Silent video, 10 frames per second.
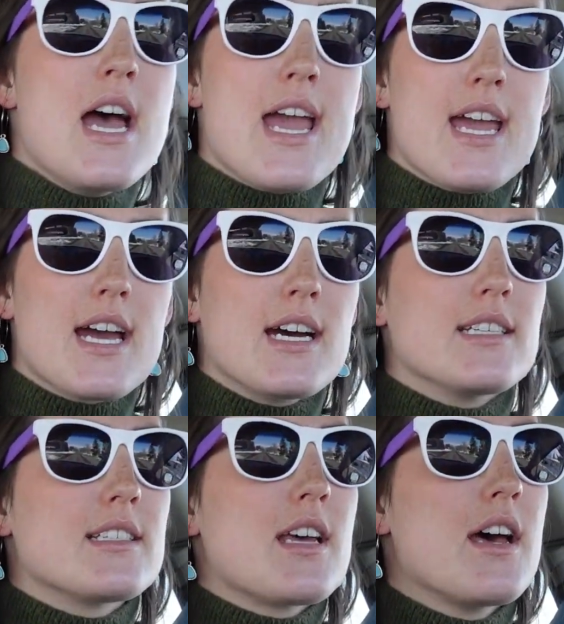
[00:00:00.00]

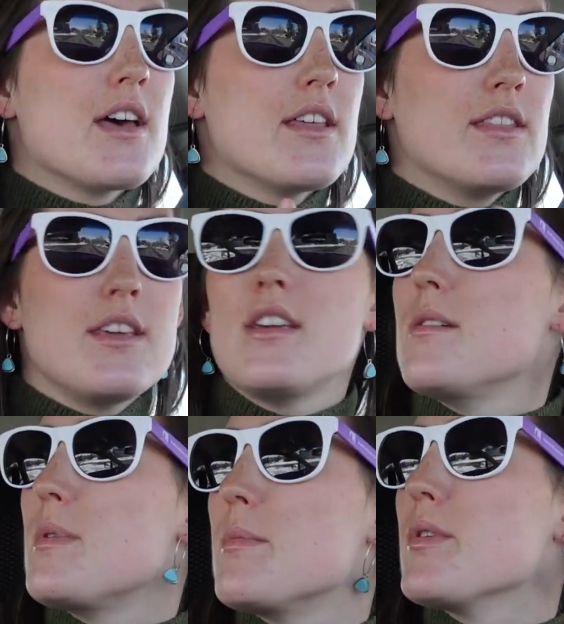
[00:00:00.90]
and
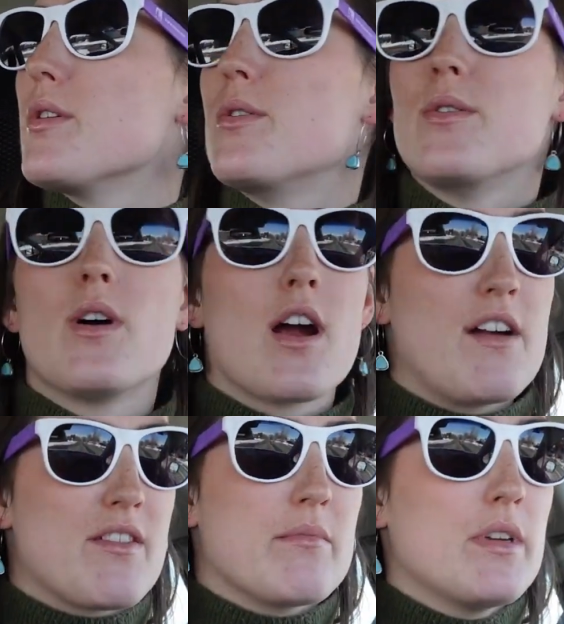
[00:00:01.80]
the people who are
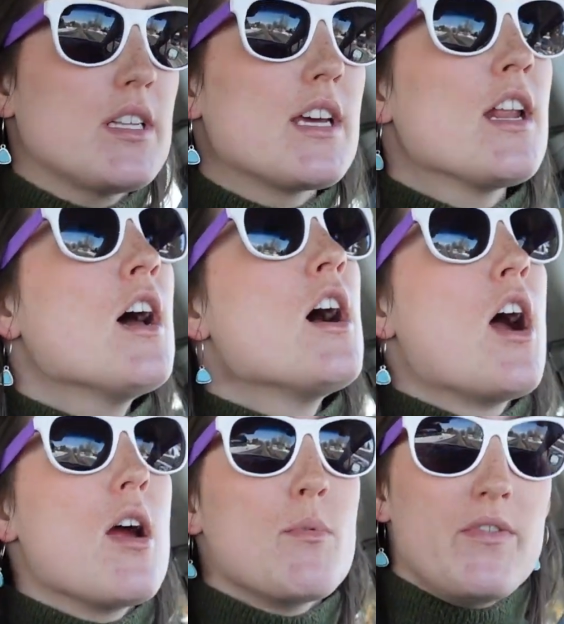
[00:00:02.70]
having him build it
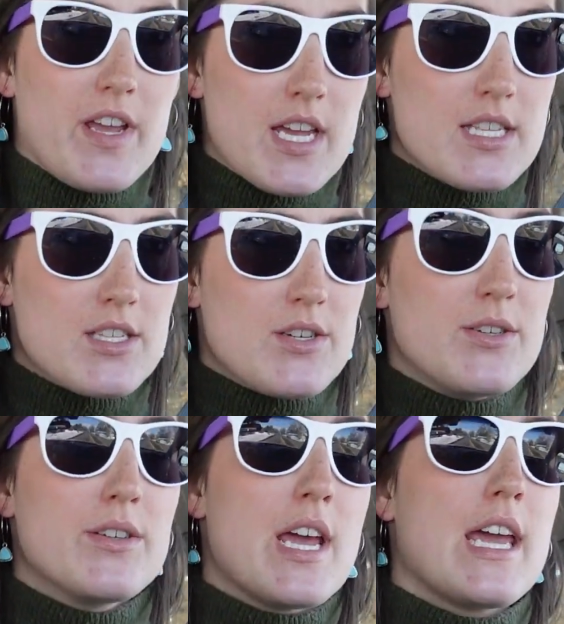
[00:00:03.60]
are moving in
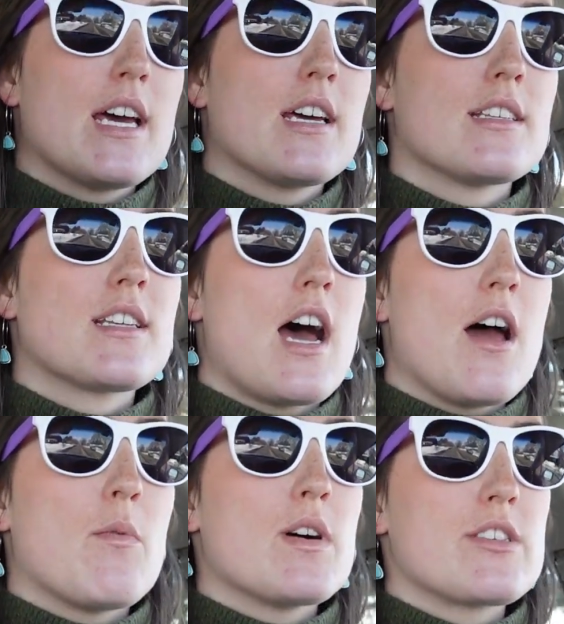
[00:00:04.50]
soon and
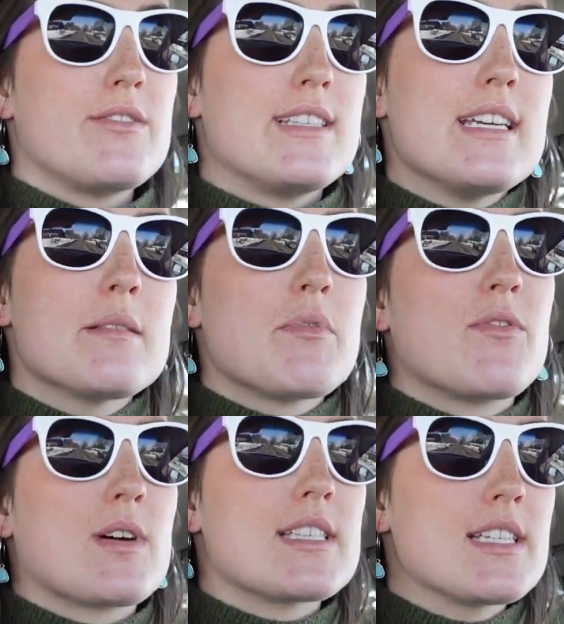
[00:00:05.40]
I want to see it
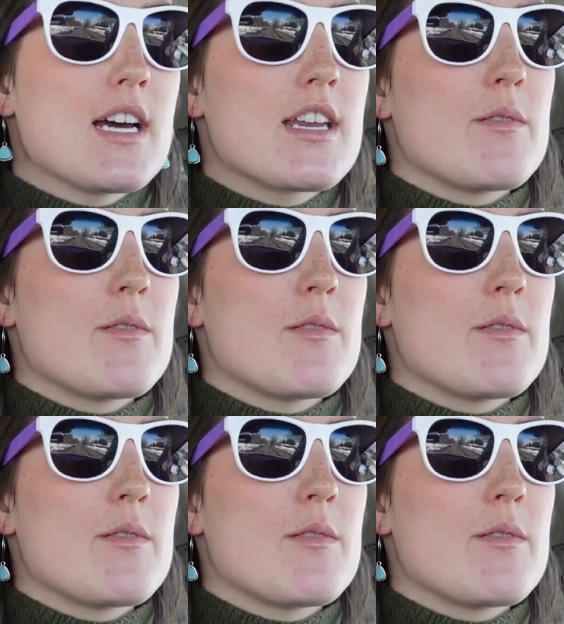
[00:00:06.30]
before it's done.